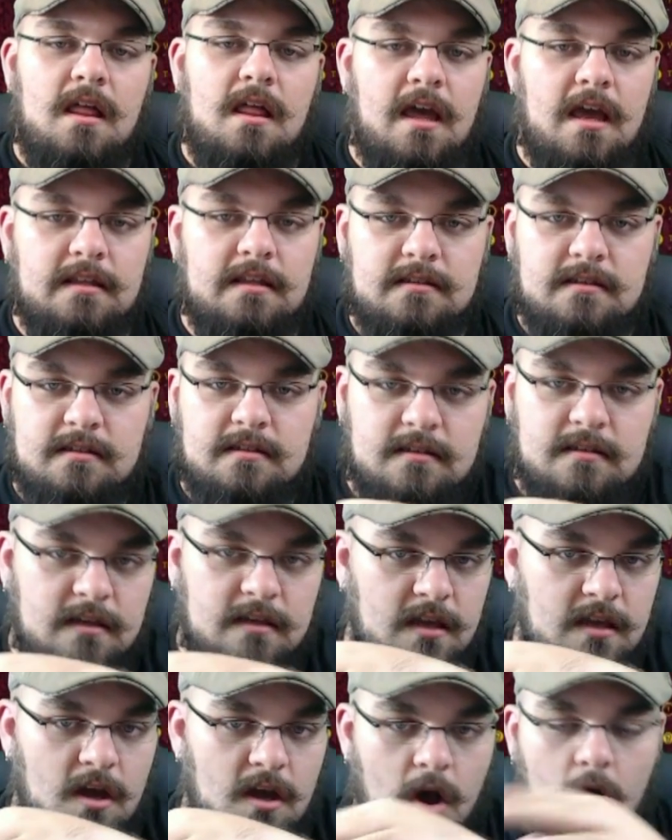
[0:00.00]
It's
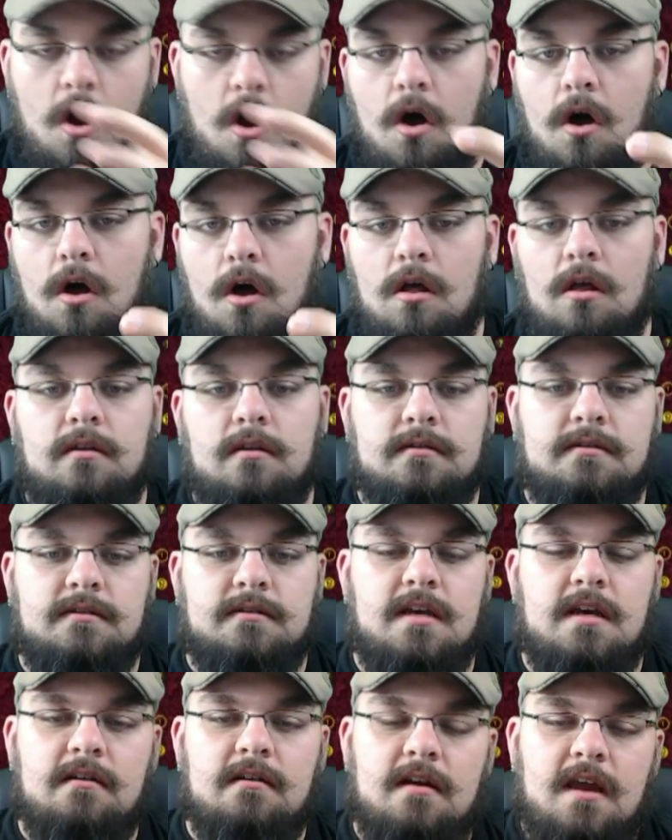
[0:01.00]
all
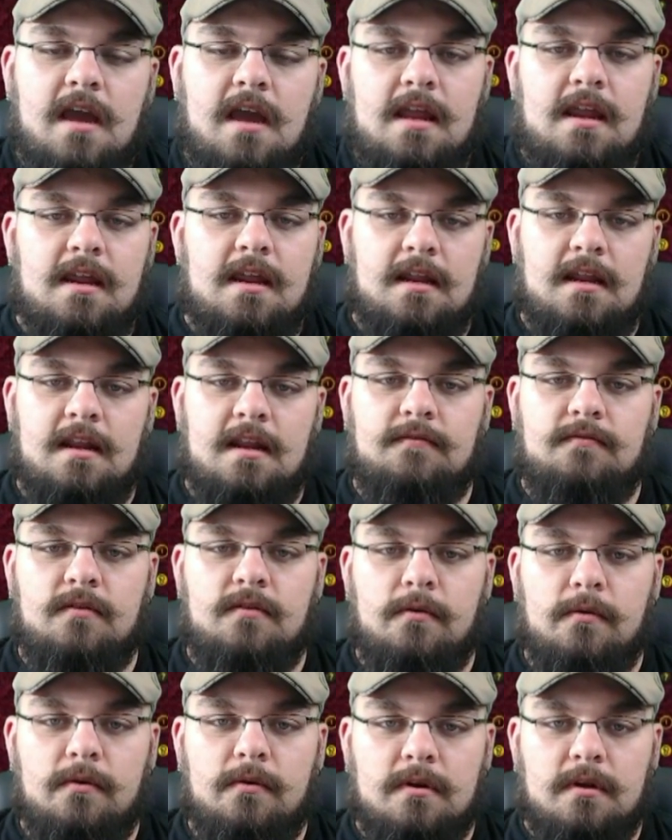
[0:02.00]
segregated. And
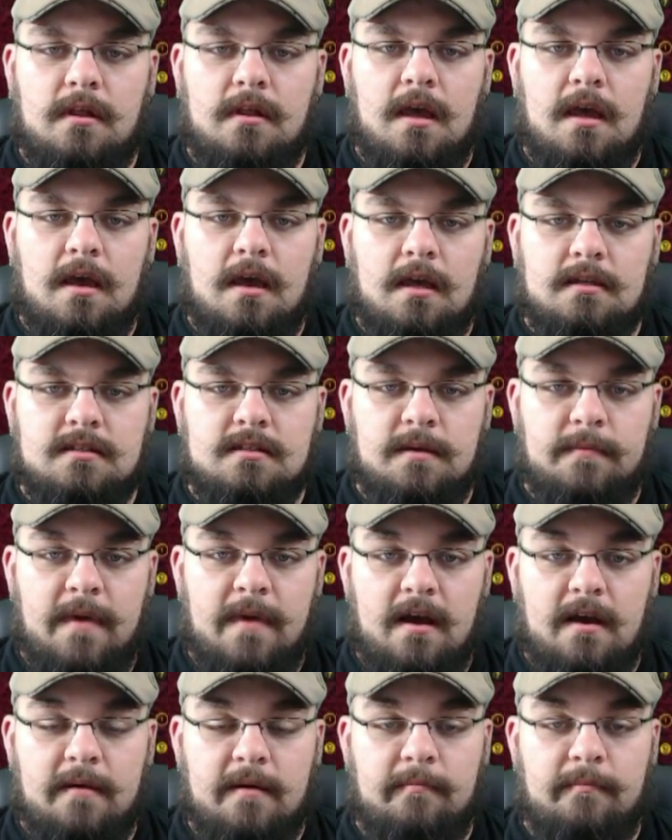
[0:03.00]
if you were to
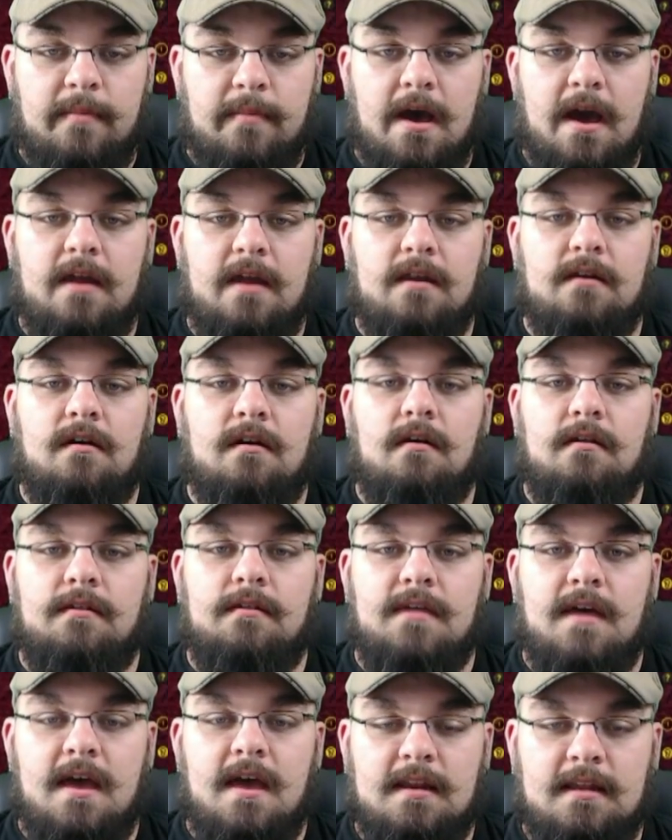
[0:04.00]
somehow combine
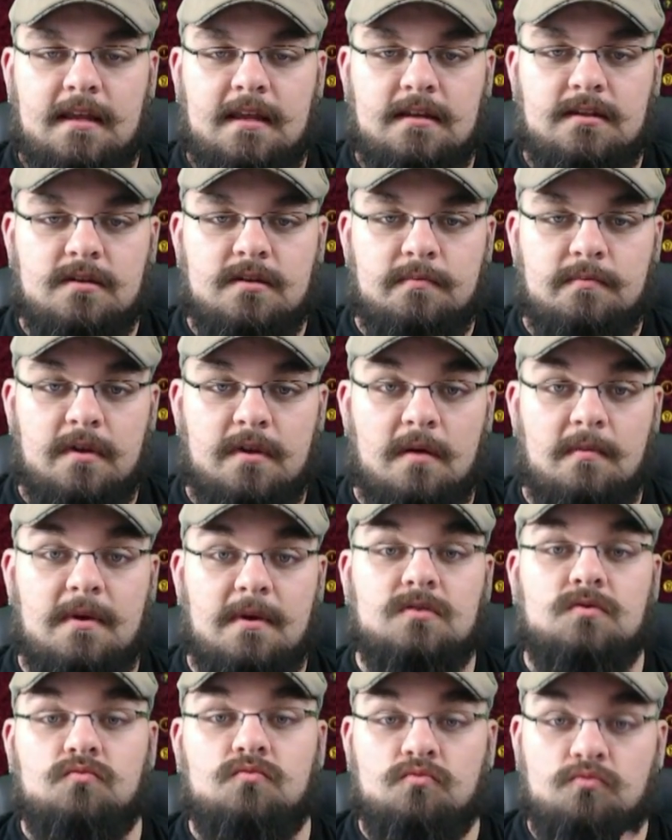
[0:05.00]
all that and get your player
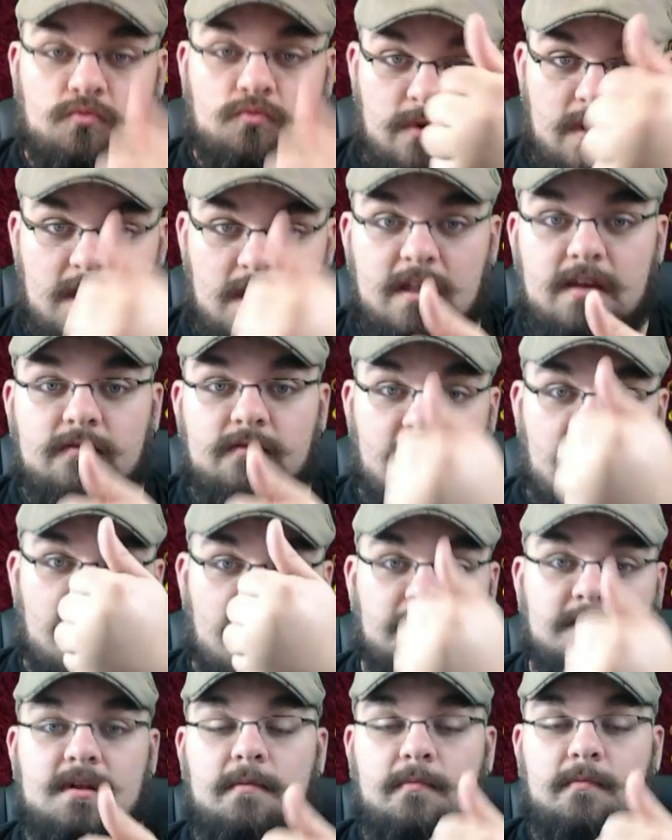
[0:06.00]
base really
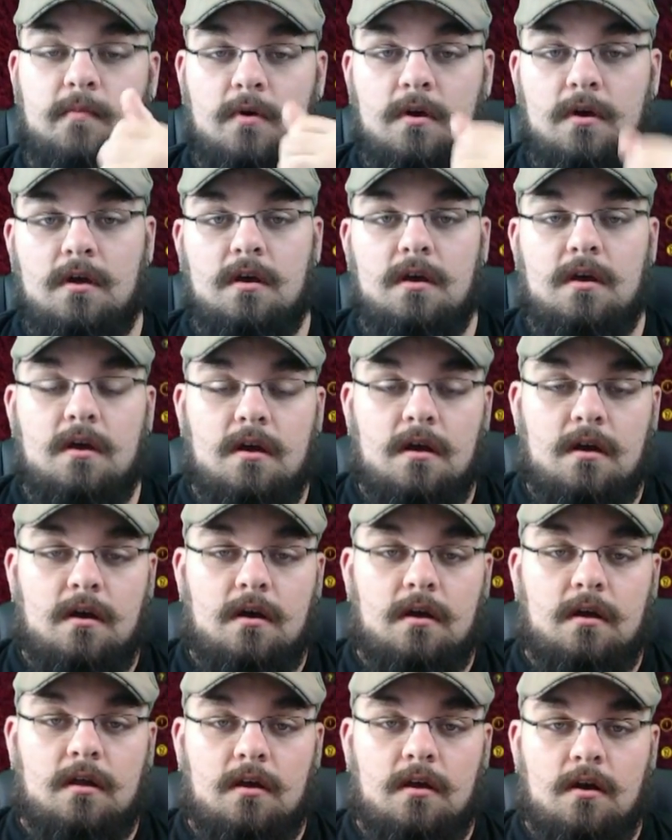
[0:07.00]
ramped up,
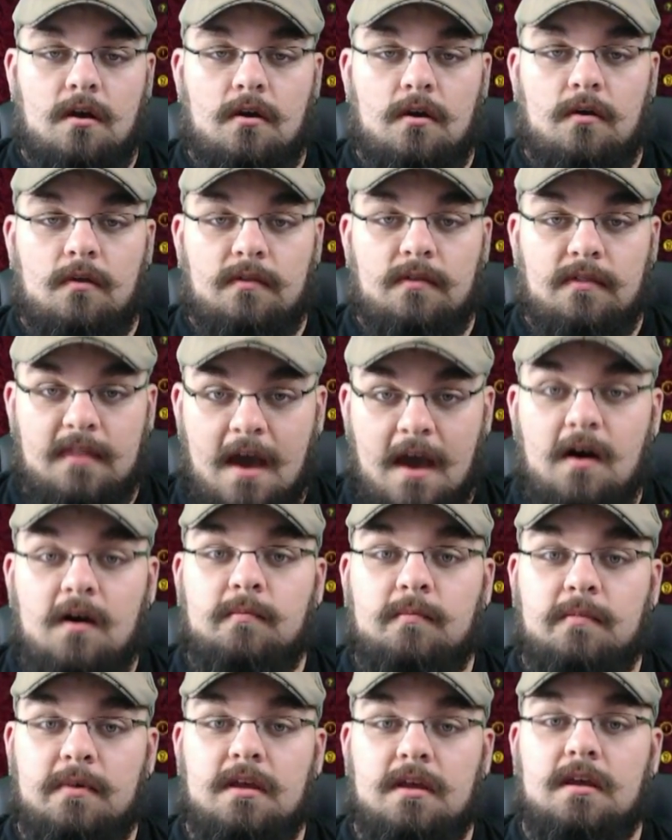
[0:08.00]
that
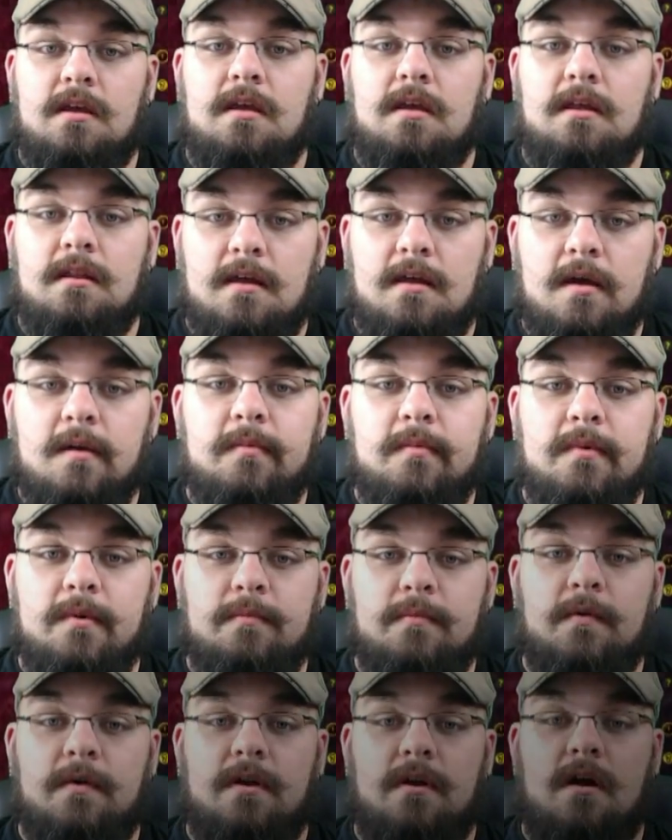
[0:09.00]
would be
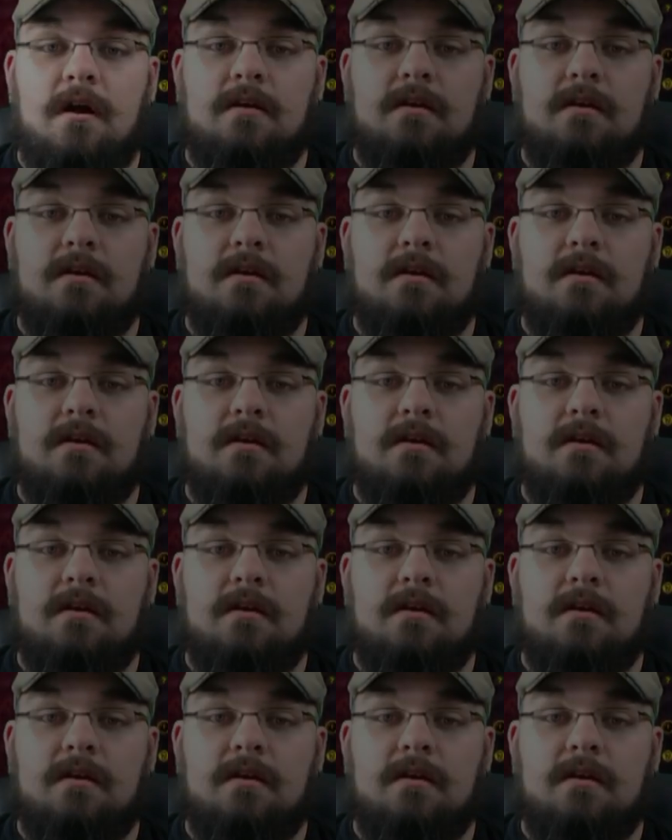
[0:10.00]
pretty